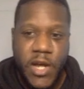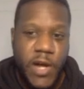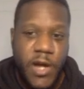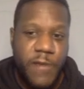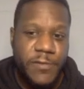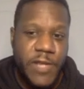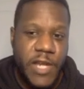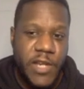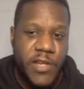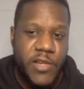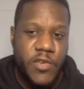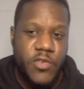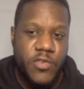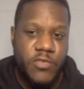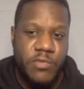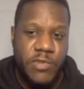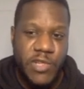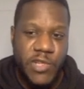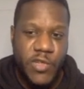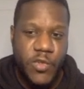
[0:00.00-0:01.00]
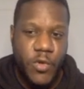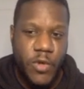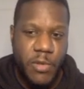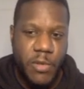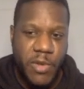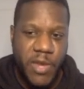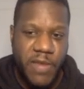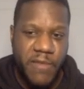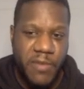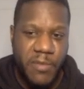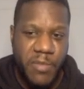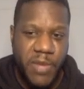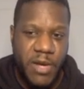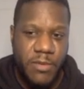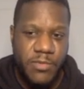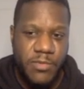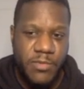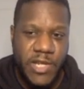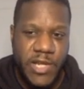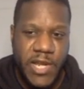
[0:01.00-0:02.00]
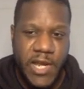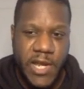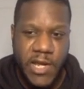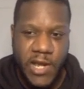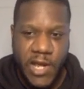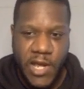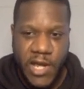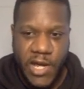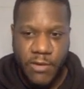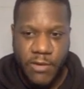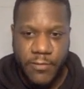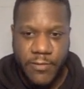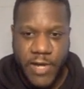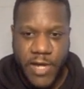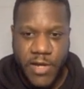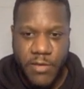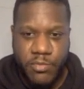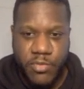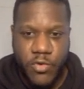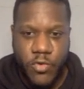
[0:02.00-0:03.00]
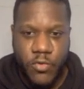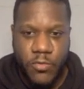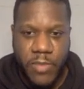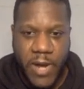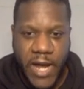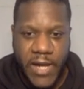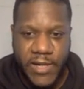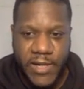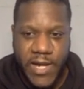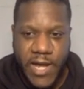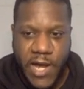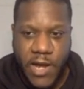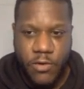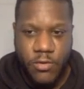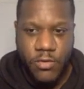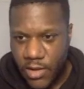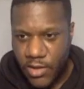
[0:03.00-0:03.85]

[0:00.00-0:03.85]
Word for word: Off that news, we saw a bit of a pump today, and we've had a pullback now.